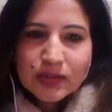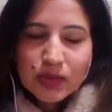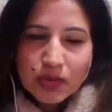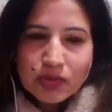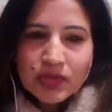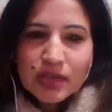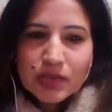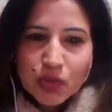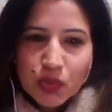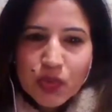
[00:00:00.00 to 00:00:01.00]
Do you think
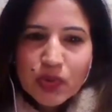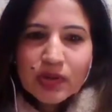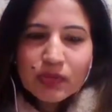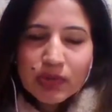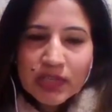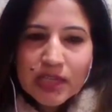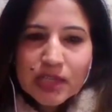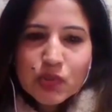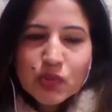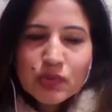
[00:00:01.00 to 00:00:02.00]
so? we
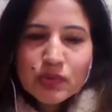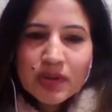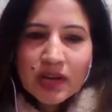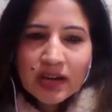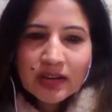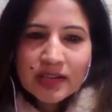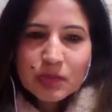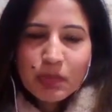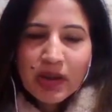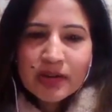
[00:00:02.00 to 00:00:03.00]
need to uh,
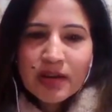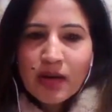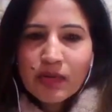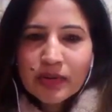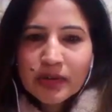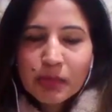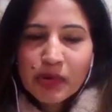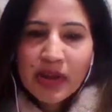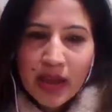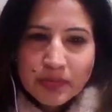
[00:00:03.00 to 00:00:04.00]
expand our
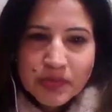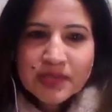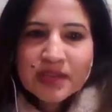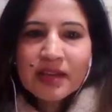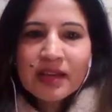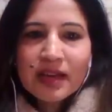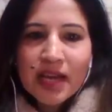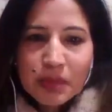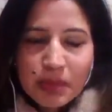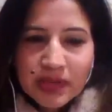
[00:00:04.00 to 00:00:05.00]
programs,
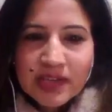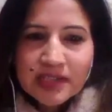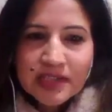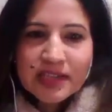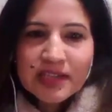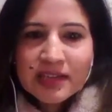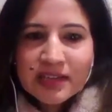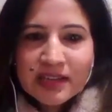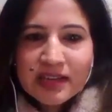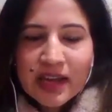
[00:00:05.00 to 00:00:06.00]
advocacy
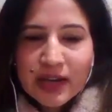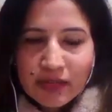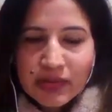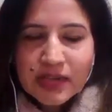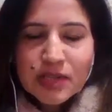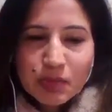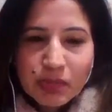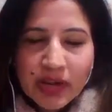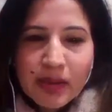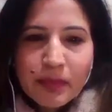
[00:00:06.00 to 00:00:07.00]
and awareness
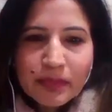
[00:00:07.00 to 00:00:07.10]
program?